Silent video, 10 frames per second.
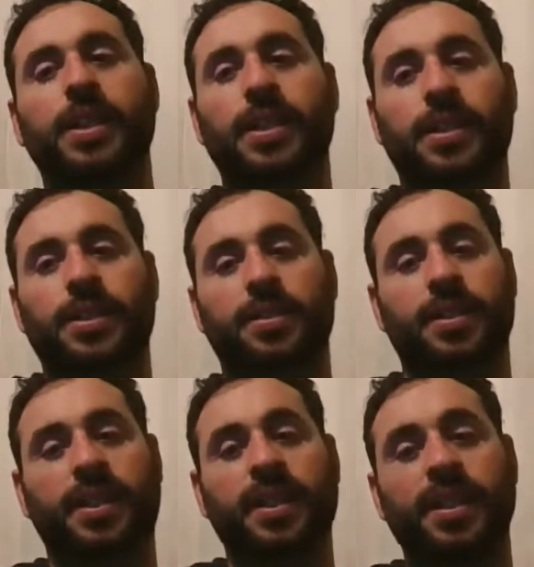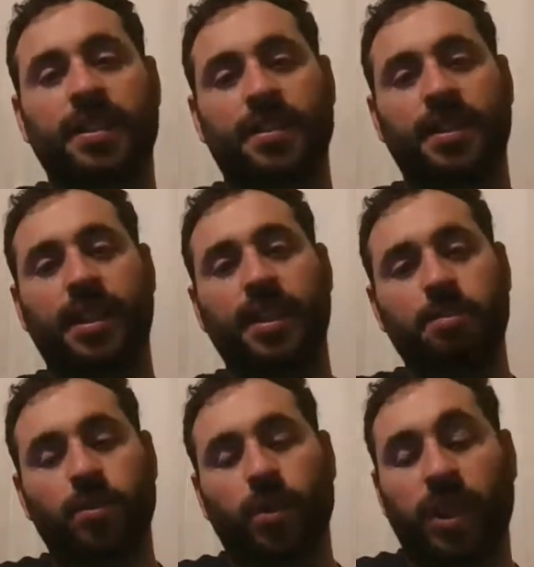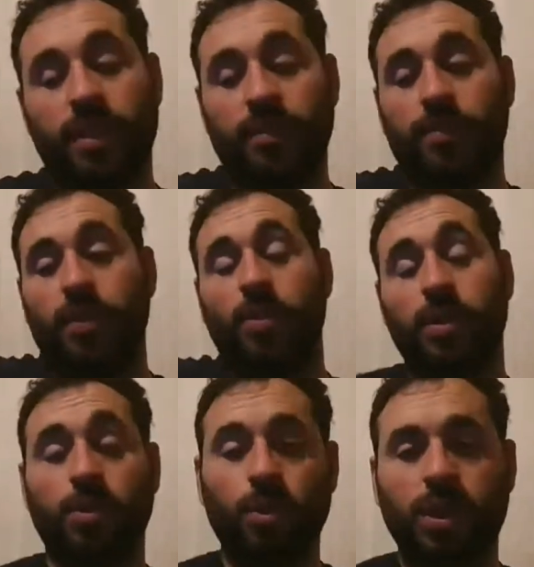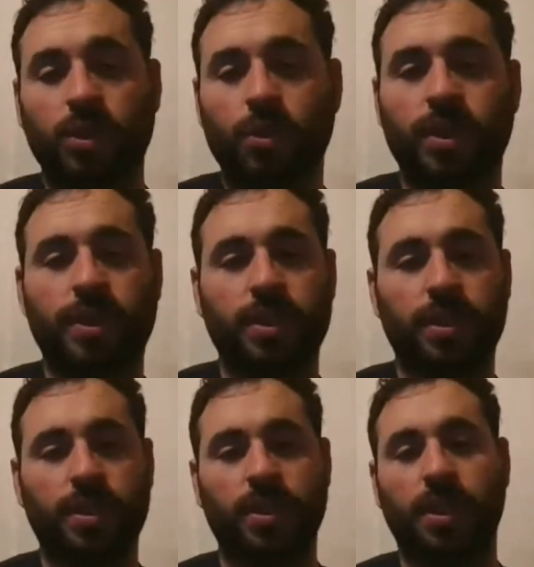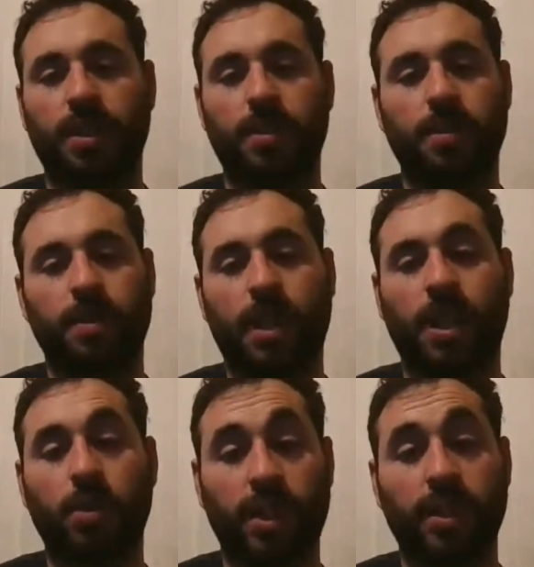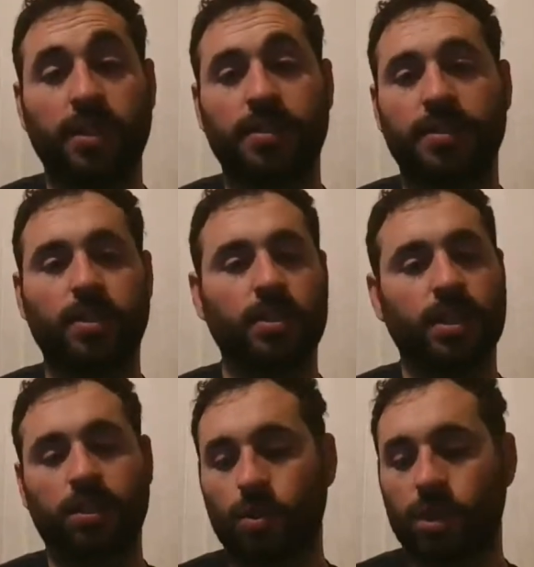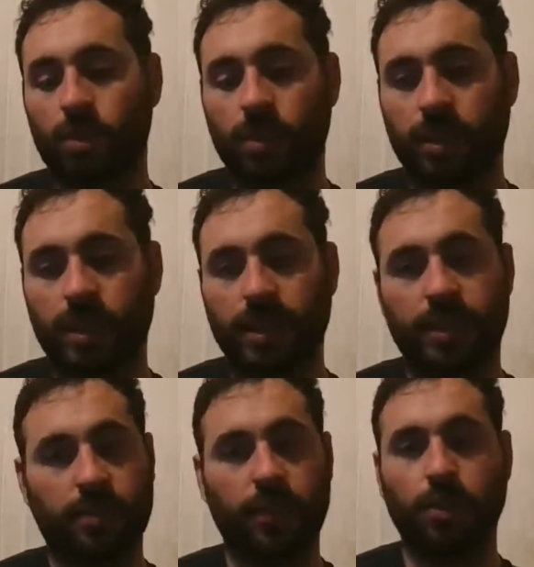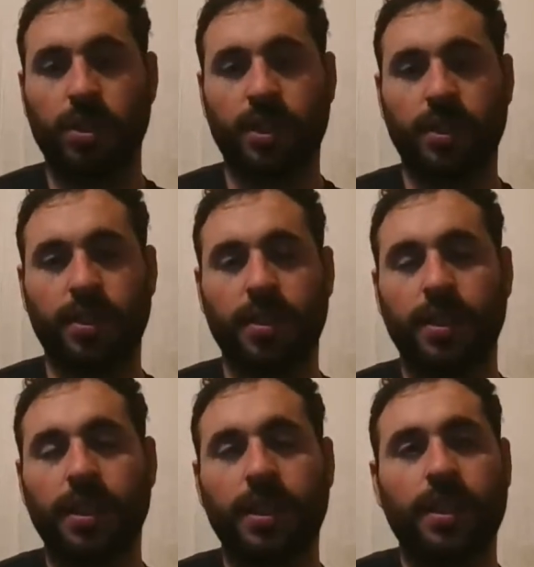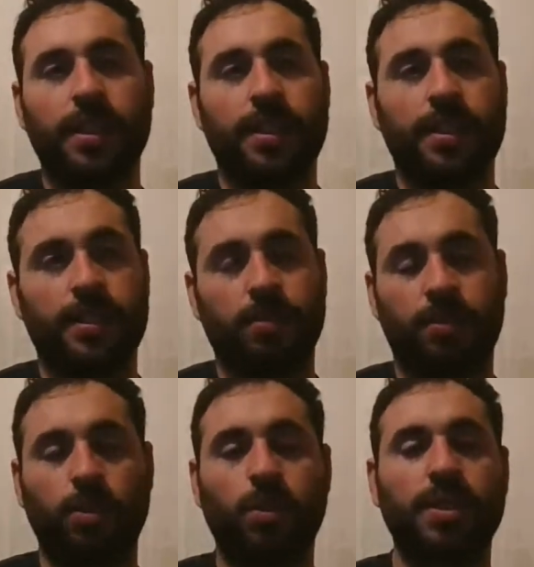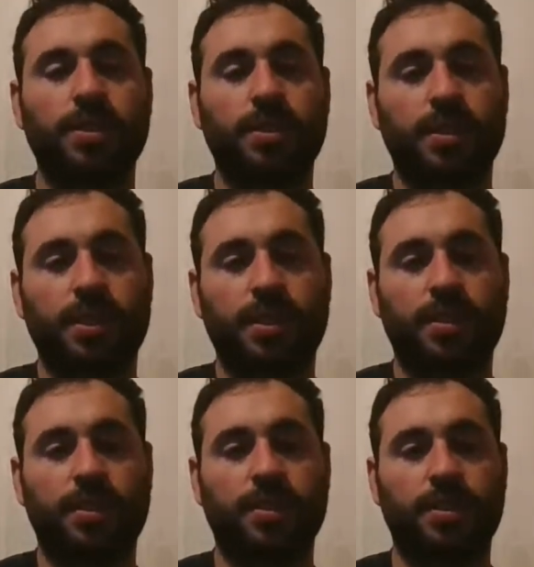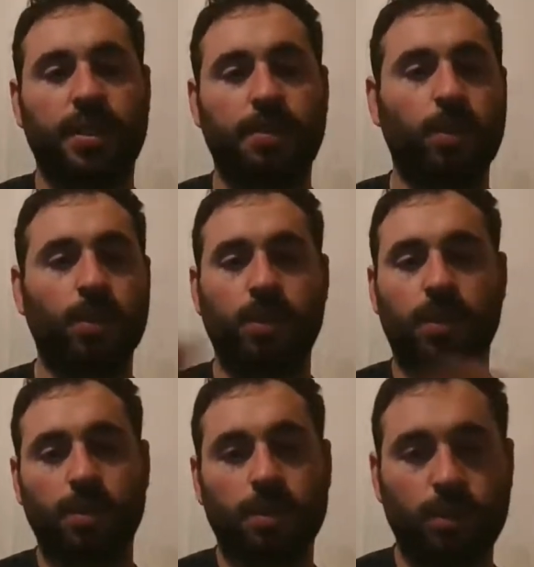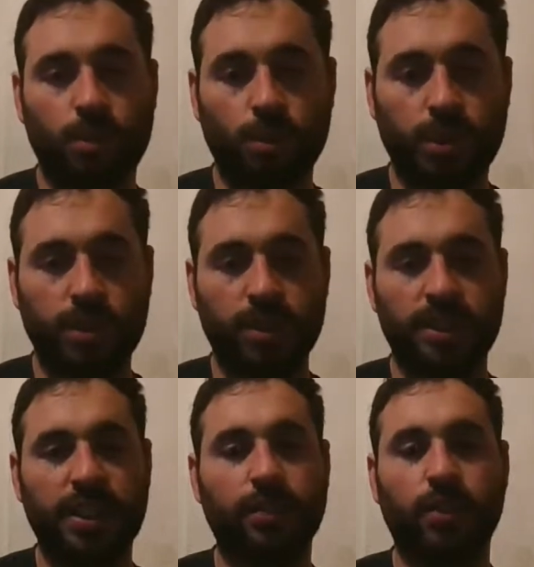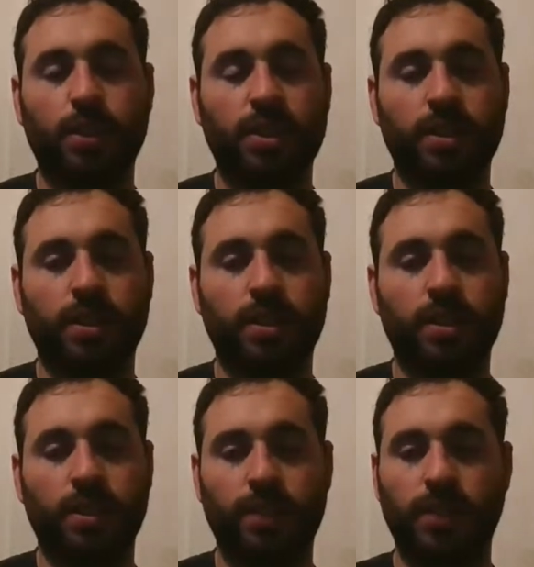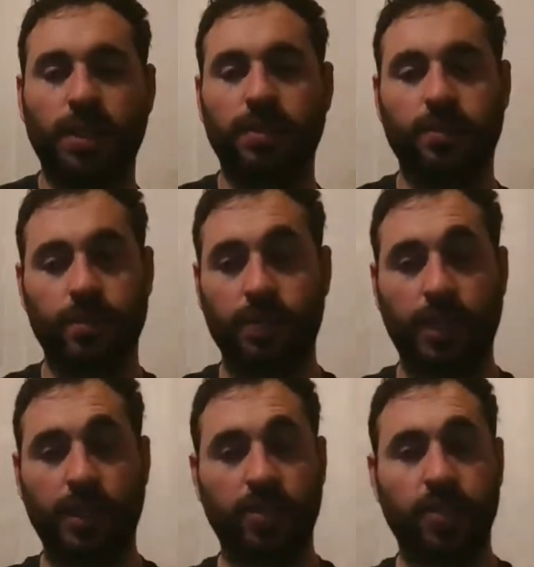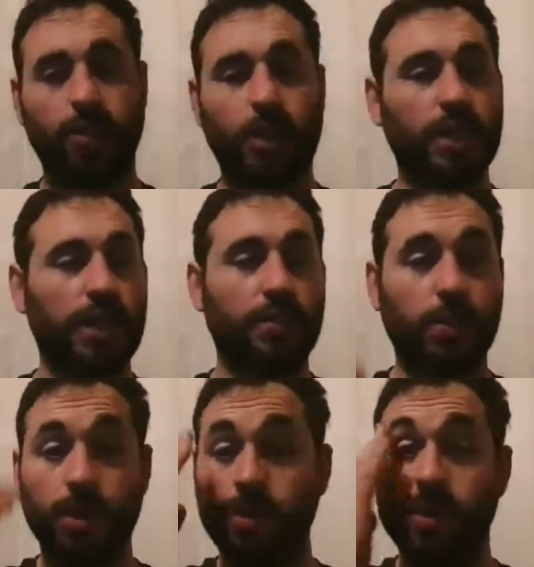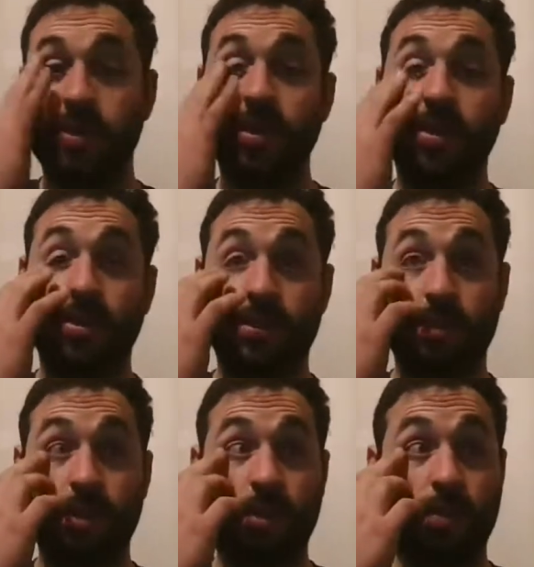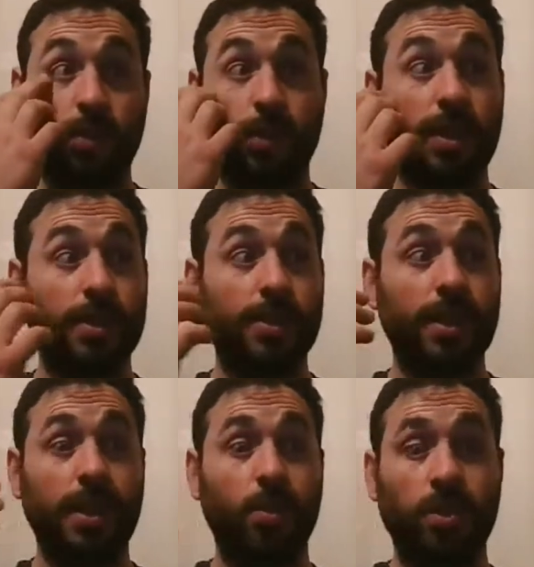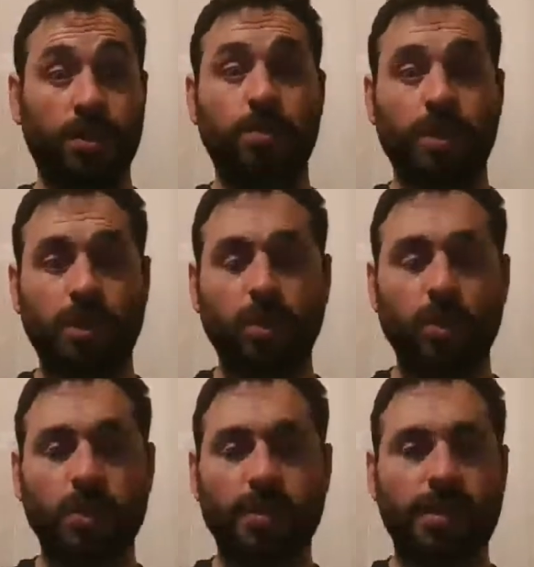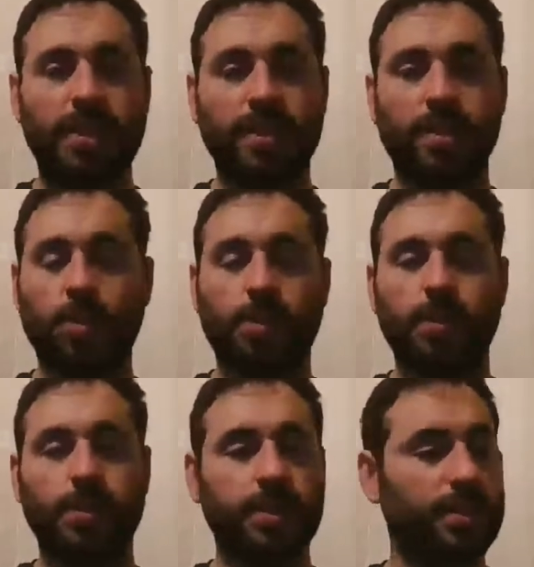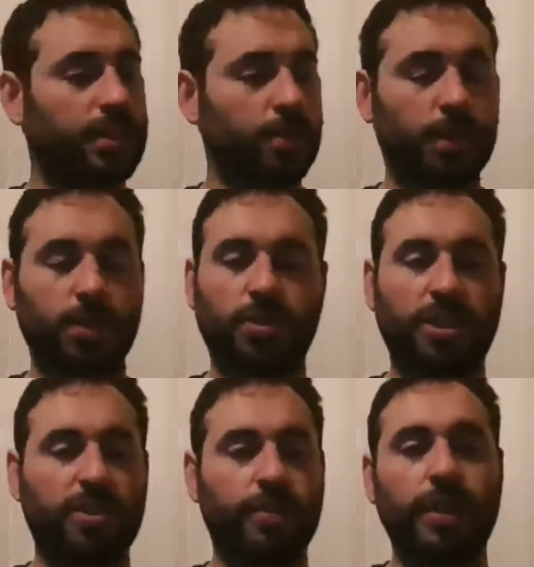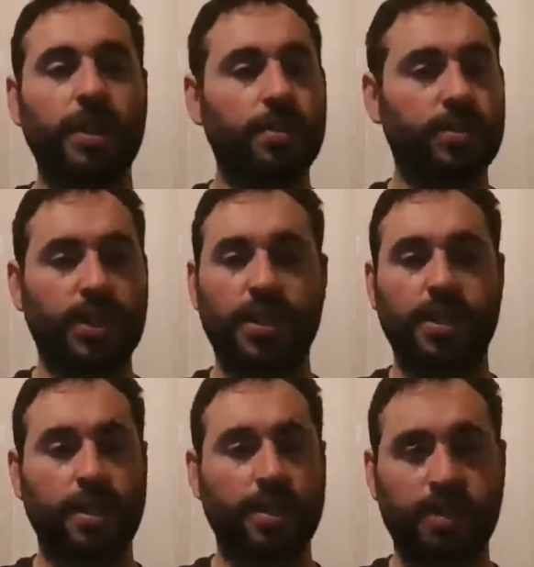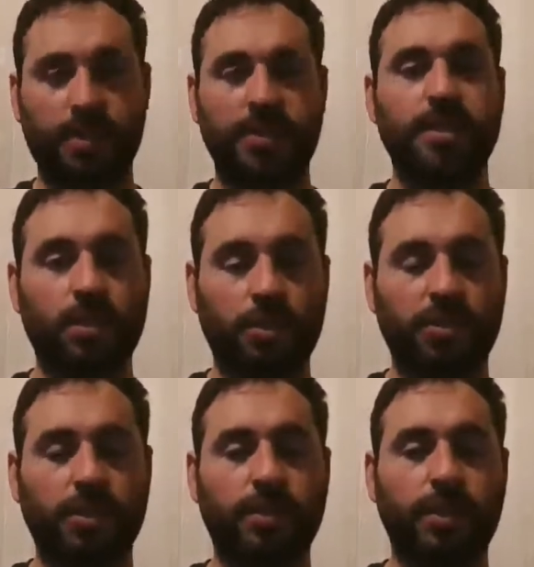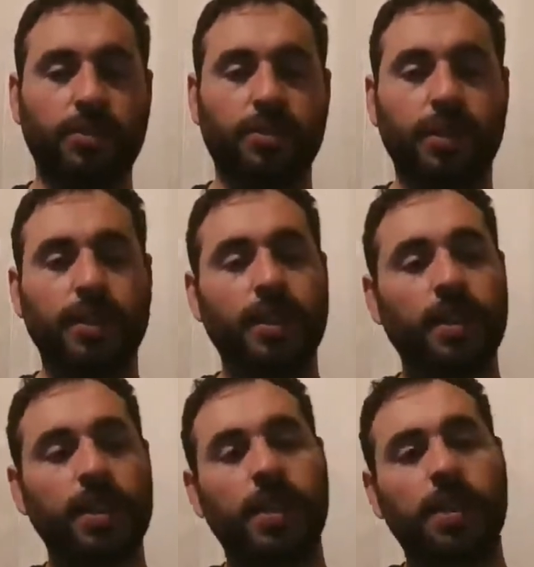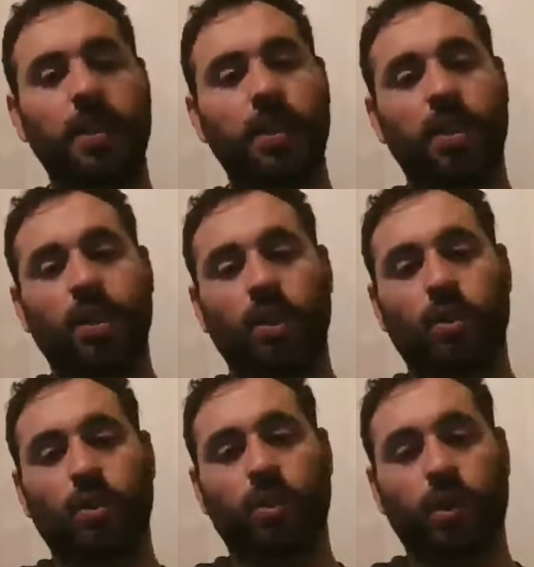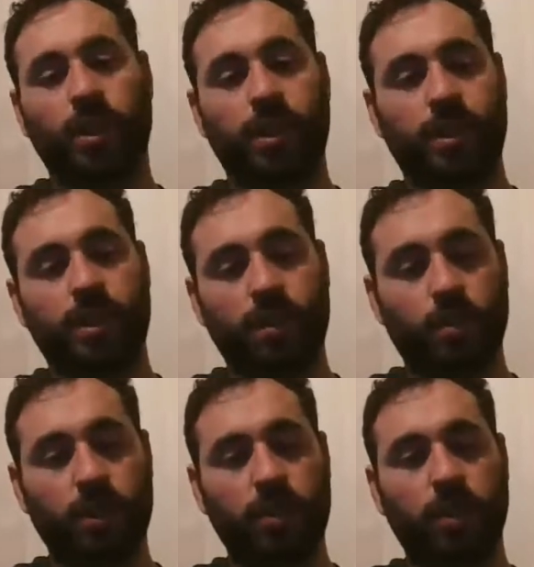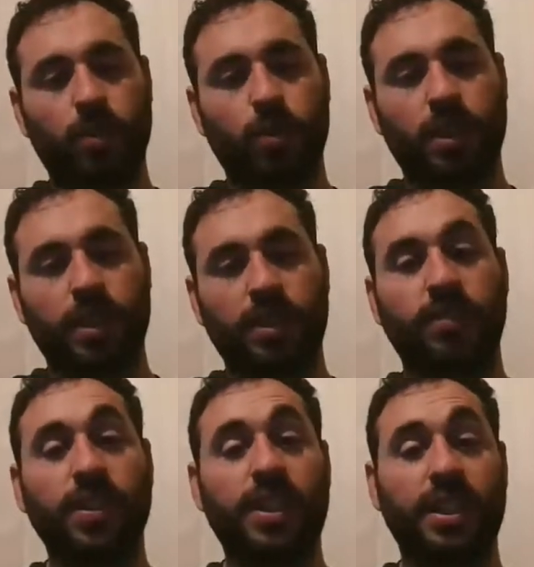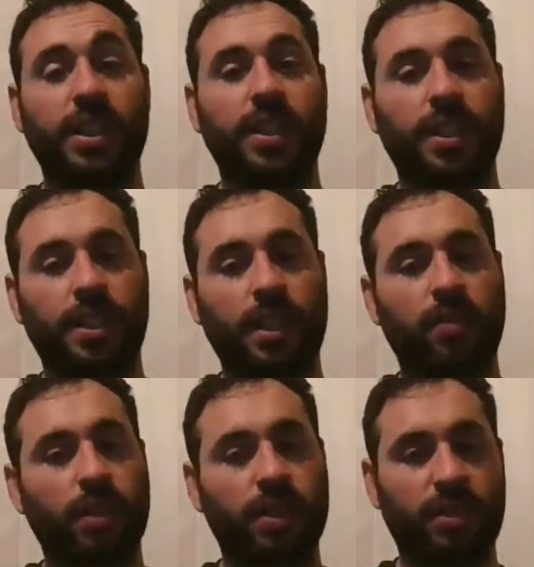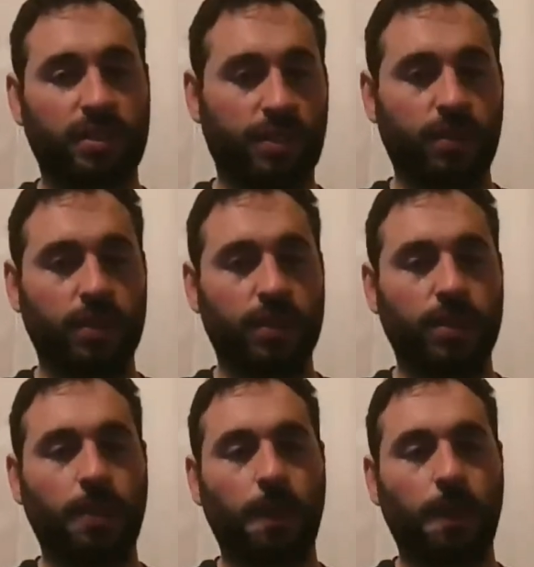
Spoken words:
The thing is, the cams we have only work with our heads, though they don't work with like a V1 head. V1 is a bolt-on to an N45 engine. You can have a 116. The V1 works with all the standard components. We don't change the valves, nothing. It's the original valve train. With when you go to like the V3 head, everything is different.